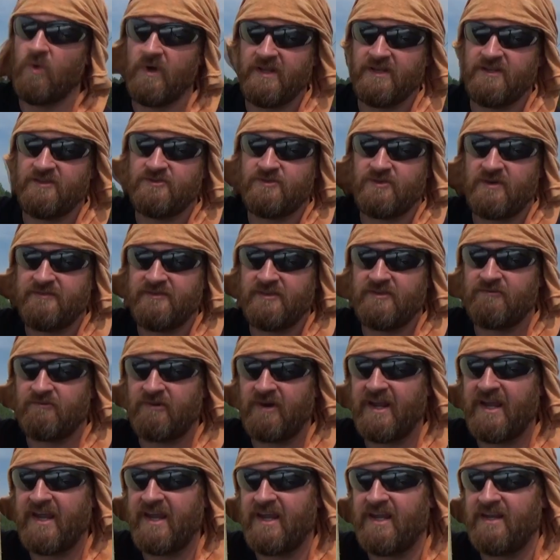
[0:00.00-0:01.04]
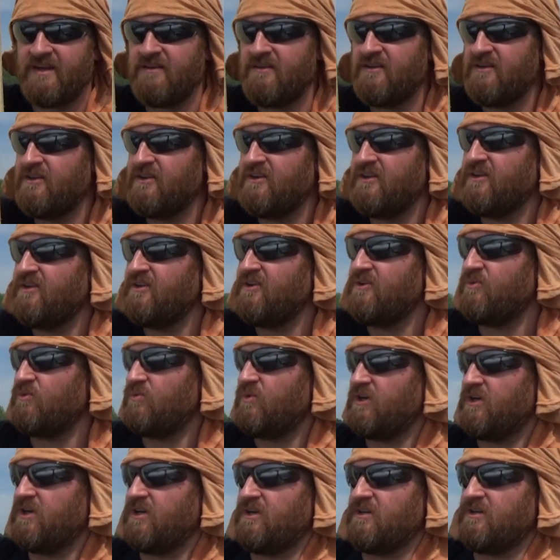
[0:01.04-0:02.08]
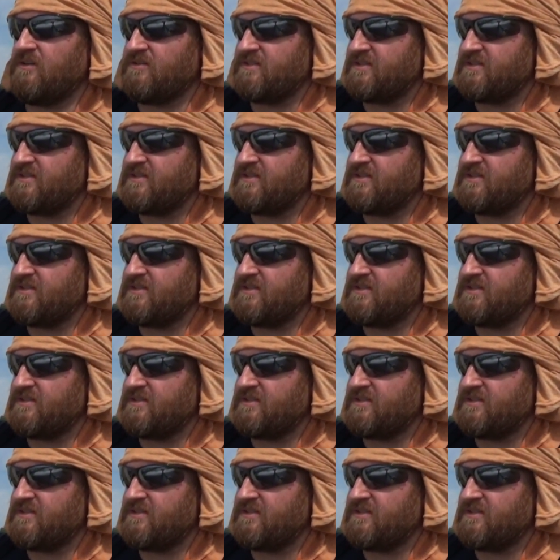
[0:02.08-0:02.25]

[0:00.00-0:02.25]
wind-driven rain will